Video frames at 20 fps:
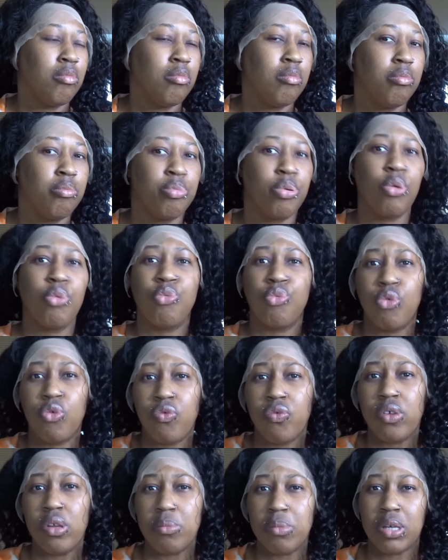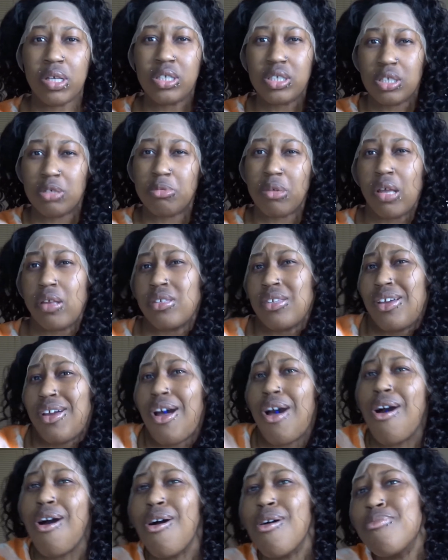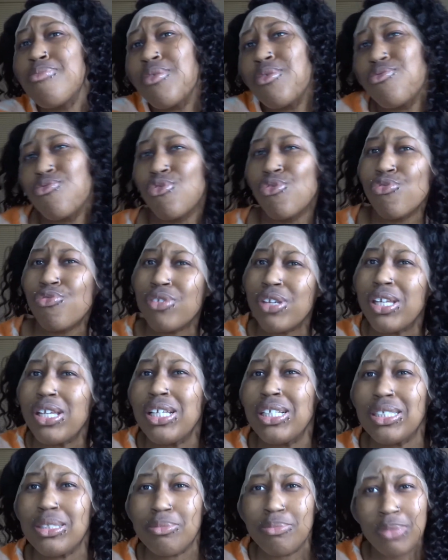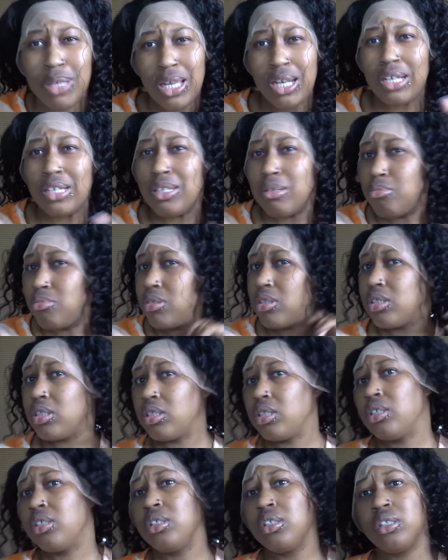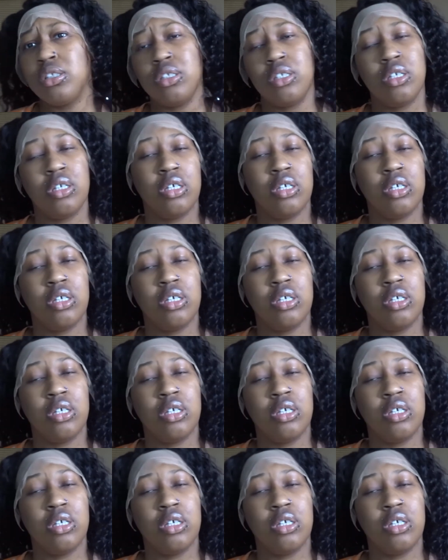Peruvian because everybody's like, oh, Peruvian is better than Brazilian.